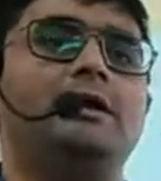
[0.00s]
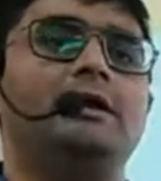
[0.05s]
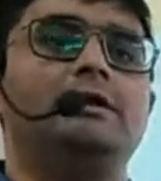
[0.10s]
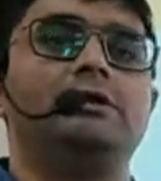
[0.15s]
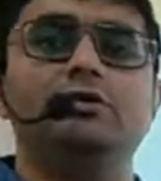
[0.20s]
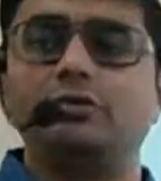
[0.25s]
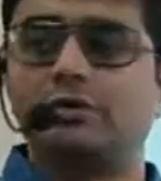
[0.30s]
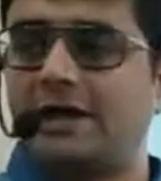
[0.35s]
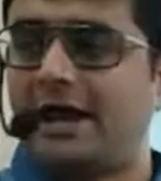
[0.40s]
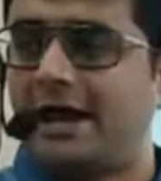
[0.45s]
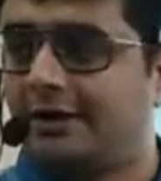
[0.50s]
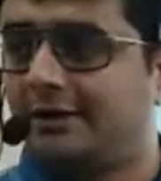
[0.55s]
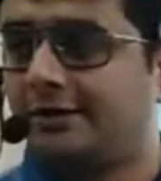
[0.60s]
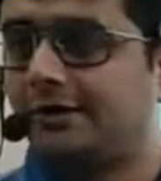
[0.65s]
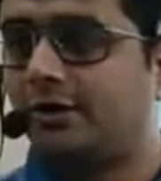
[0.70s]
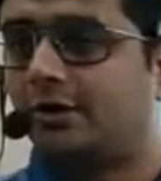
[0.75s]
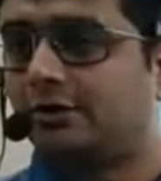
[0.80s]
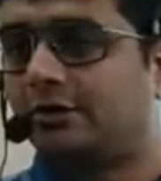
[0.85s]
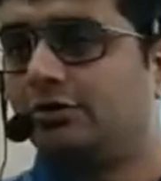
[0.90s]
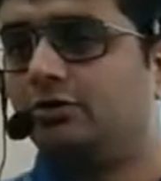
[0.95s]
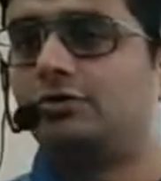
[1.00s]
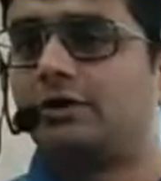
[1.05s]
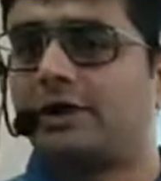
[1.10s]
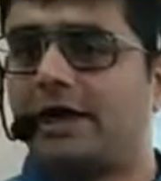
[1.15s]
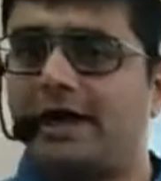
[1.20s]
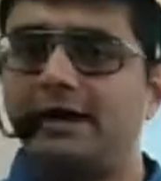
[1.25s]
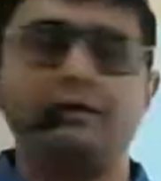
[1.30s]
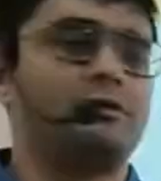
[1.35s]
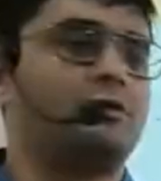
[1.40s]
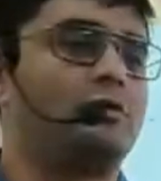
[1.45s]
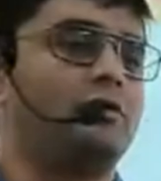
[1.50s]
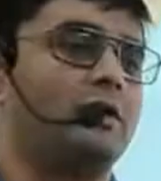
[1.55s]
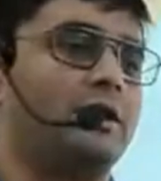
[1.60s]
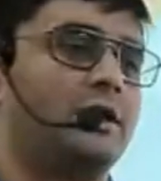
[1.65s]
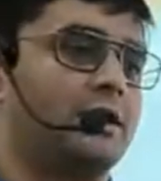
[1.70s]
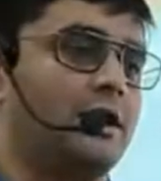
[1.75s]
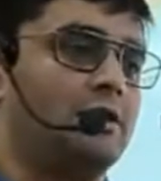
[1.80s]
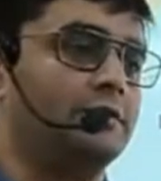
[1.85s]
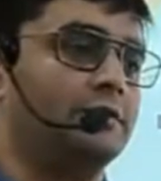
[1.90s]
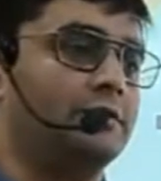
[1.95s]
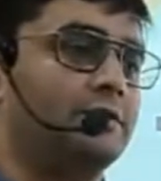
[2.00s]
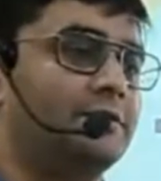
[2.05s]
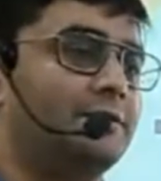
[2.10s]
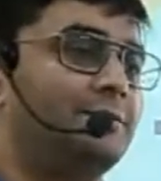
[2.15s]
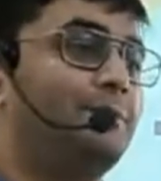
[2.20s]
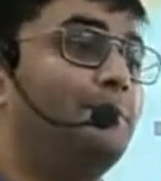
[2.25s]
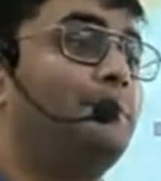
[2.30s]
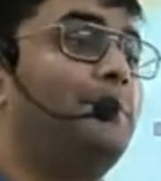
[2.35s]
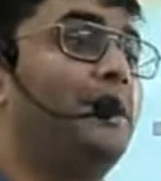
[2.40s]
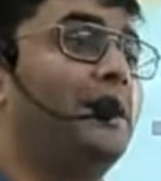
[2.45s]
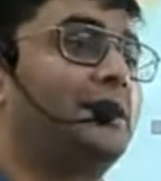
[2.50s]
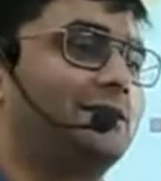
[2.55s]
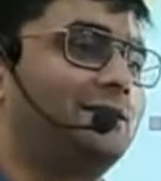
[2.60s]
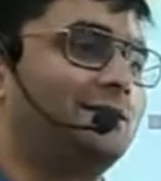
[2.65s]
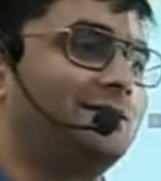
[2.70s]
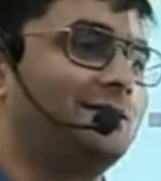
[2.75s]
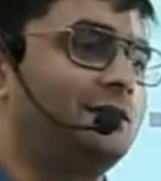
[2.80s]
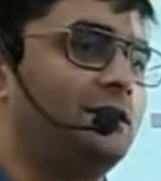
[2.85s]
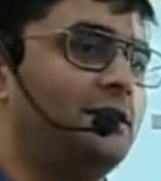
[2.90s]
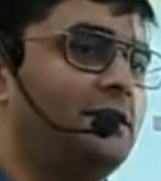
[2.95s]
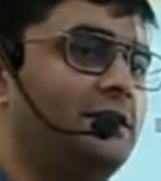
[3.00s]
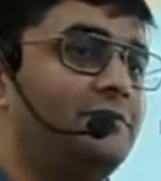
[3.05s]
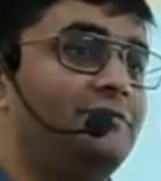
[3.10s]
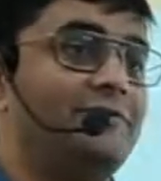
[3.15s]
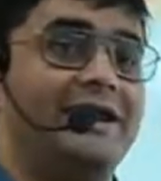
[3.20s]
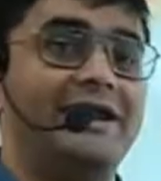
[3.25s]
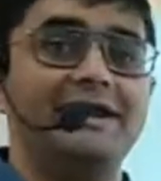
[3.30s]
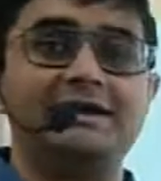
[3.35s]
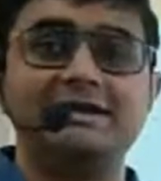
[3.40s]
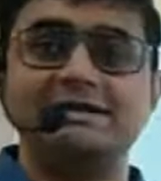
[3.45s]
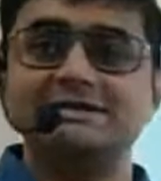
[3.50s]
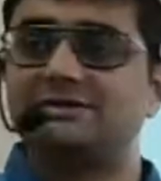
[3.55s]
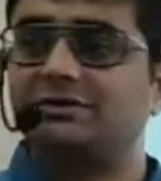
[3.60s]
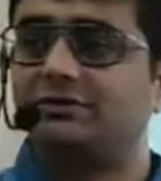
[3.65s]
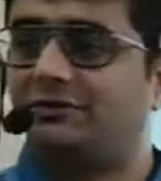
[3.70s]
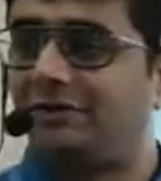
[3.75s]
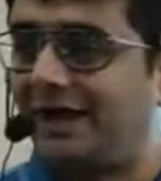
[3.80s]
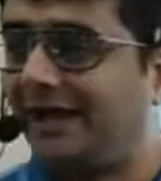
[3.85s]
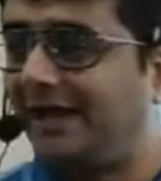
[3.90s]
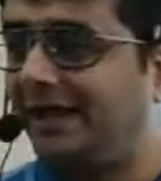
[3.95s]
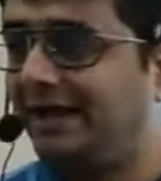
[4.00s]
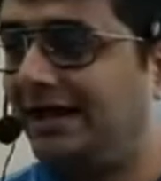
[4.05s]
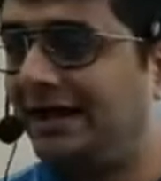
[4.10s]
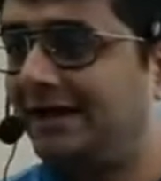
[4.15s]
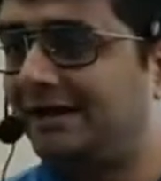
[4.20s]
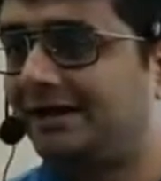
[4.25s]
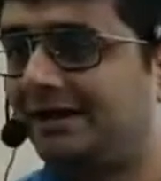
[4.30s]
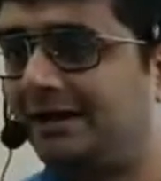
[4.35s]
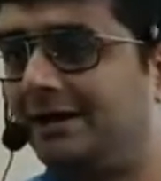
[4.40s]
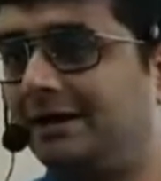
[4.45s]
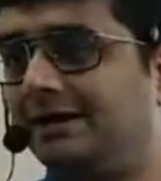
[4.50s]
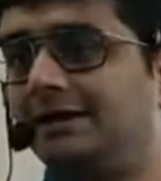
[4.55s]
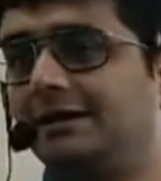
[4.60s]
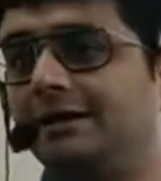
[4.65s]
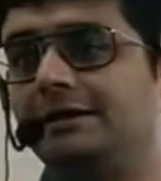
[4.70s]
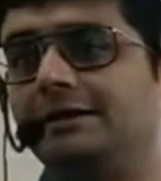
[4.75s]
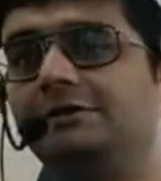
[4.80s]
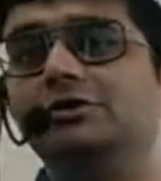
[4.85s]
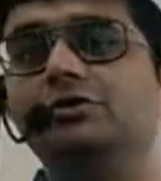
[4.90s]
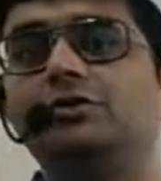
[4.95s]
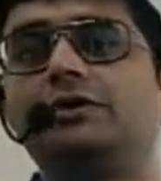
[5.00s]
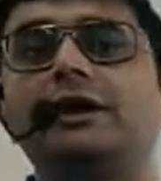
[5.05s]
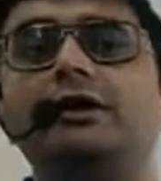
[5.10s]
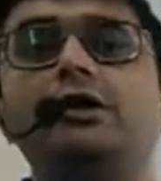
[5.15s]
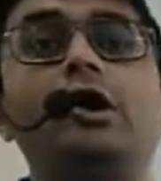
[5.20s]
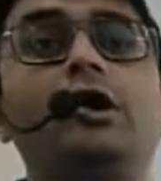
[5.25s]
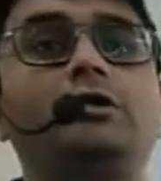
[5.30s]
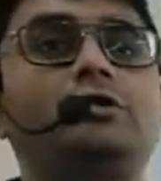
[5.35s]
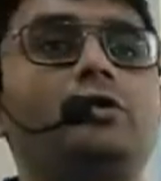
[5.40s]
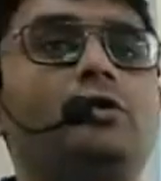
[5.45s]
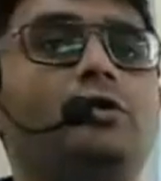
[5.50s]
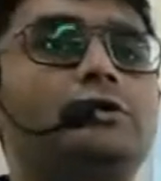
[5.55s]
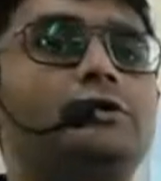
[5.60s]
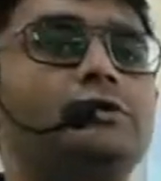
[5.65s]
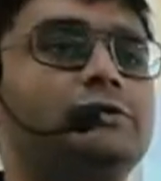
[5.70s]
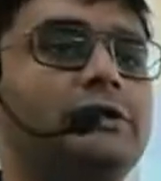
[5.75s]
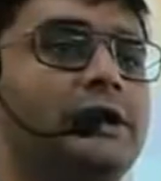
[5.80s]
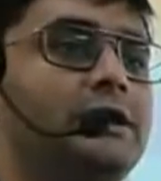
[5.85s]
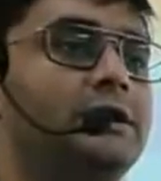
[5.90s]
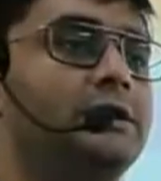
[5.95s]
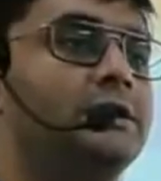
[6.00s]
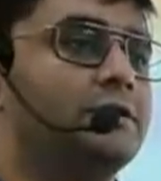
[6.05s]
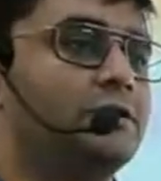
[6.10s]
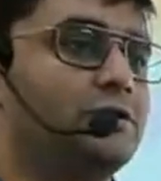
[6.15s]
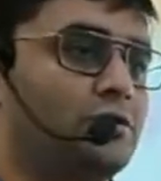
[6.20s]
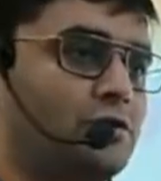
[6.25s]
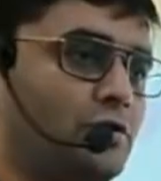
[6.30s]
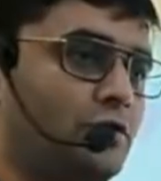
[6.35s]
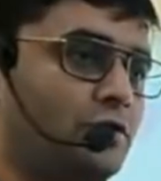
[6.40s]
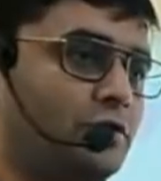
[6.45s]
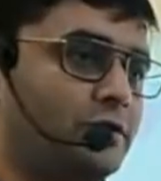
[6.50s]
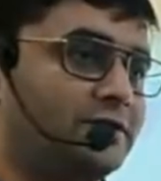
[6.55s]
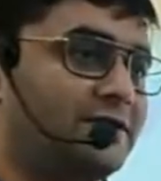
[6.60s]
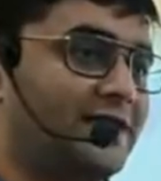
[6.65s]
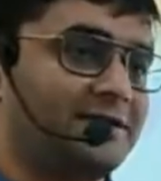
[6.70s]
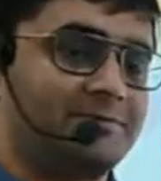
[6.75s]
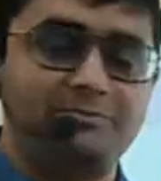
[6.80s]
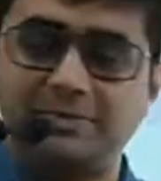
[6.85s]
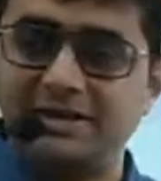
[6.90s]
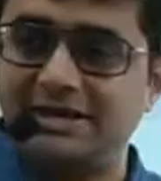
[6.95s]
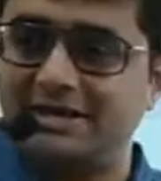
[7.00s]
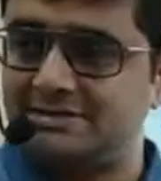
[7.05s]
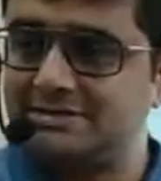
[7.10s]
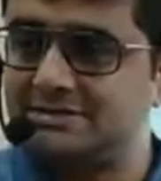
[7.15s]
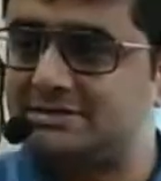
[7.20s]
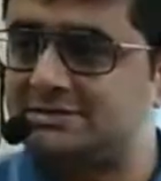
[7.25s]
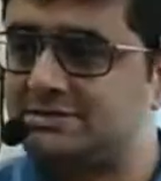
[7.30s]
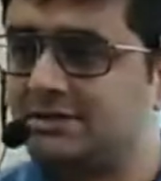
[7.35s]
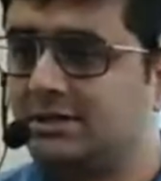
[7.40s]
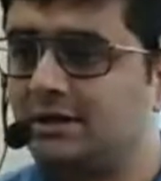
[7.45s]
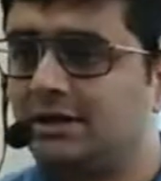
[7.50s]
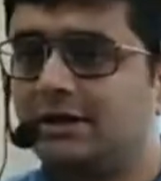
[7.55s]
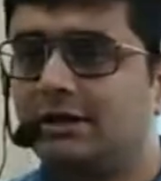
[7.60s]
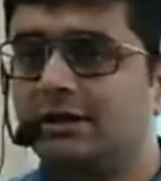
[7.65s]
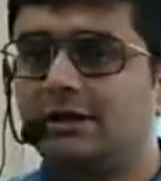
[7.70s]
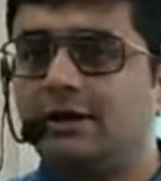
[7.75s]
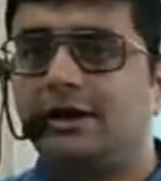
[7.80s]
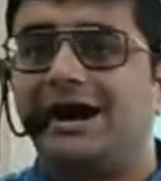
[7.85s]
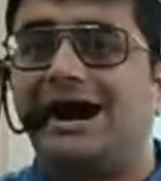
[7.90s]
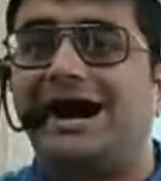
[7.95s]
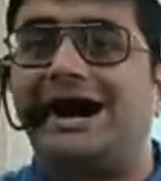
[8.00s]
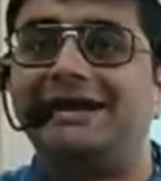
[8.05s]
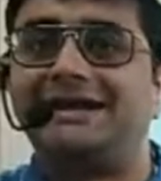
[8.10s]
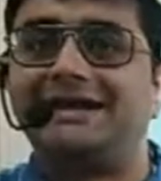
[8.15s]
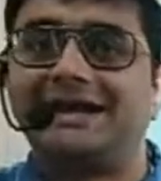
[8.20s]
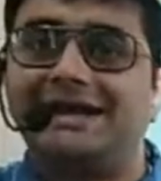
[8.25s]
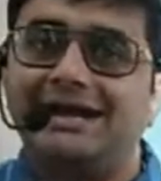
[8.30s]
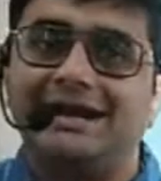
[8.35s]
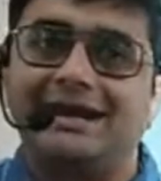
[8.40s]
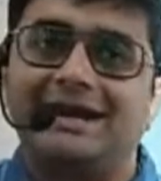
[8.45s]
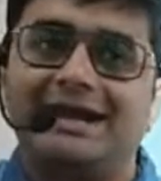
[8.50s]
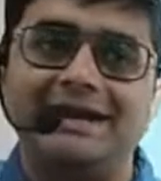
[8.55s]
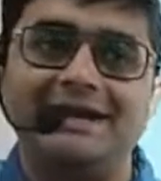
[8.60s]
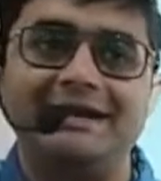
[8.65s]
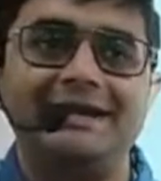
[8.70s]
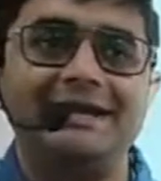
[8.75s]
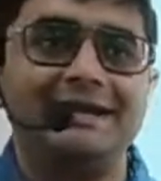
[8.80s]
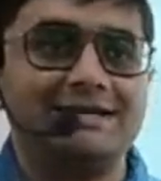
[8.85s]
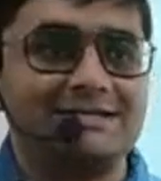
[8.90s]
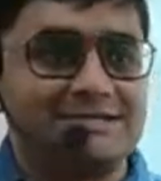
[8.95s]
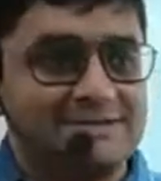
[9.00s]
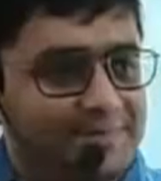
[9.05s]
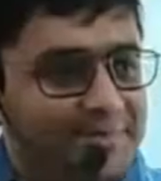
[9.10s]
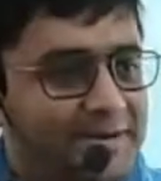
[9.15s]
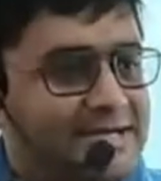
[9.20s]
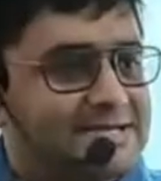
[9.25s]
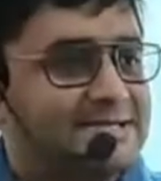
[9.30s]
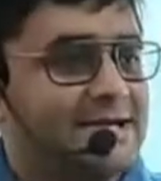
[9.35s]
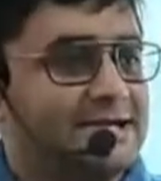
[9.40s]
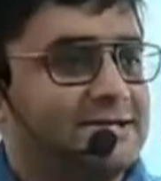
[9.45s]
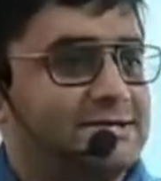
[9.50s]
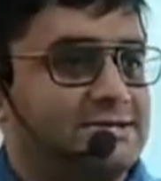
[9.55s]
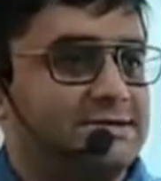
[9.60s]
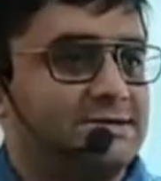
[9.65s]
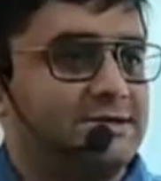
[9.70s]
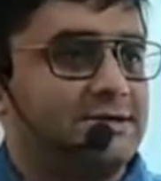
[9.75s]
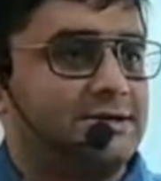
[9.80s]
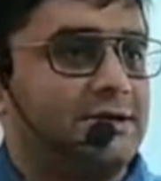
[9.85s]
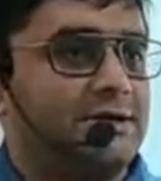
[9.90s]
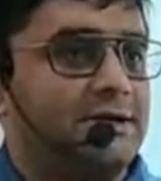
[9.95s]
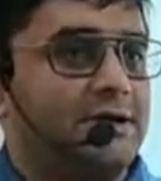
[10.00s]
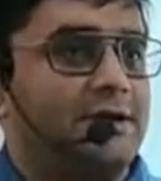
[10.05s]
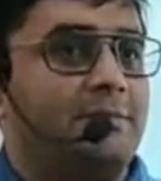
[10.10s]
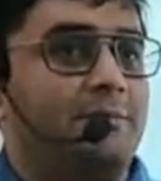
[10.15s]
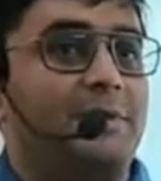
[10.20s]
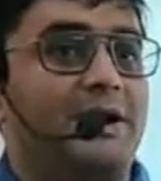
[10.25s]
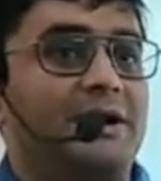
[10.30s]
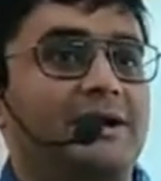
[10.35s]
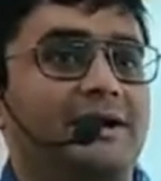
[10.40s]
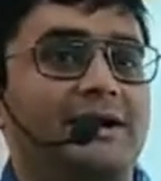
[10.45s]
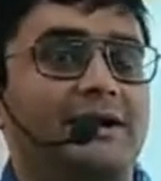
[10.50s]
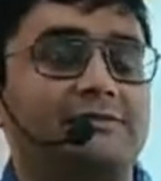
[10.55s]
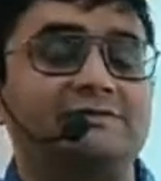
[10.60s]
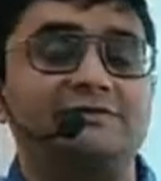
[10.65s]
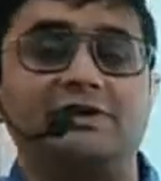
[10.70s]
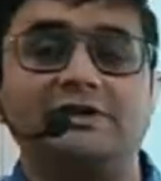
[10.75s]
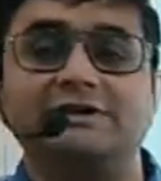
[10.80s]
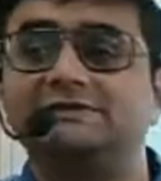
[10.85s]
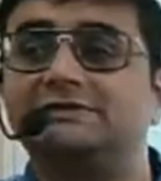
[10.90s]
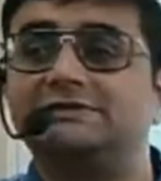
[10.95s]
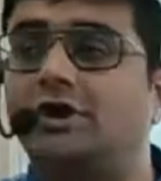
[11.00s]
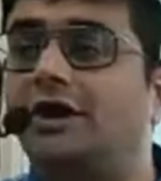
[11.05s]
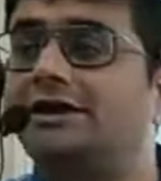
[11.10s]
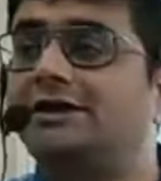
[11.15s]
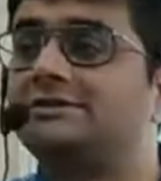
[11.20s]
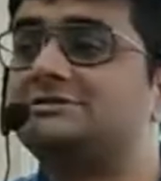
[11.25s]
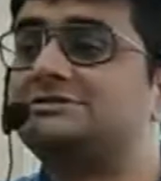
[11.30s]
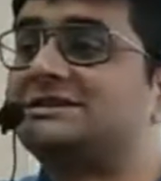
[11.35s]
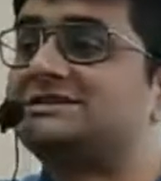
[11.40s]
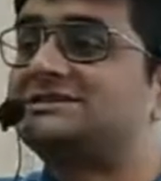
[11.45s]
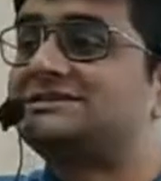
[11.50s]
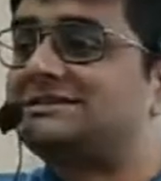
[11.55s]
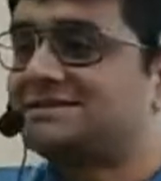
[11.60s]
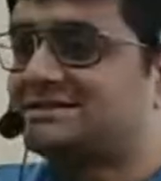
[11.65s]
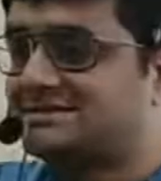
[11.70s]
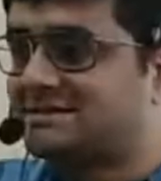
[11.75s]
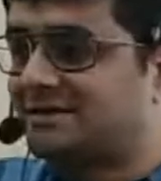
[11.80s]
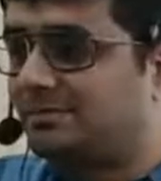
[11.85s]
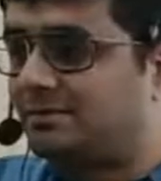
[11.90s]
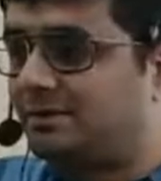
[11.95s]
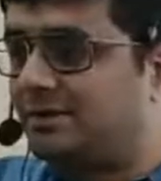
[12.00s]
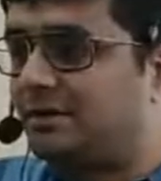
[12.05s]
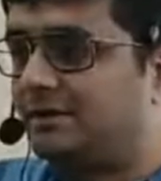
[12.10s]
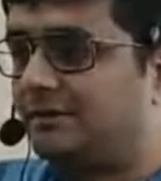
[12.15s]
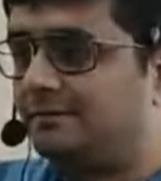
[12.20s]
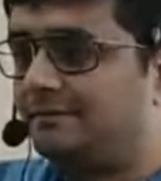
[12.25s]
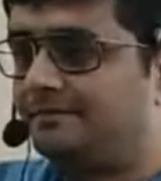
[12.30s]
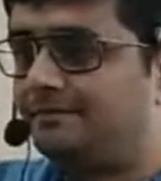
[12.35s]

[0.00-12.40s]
You can talk, you can go around. But when it is violated, you cannot go to the court. That means Article 19 is present, but is not justiciable.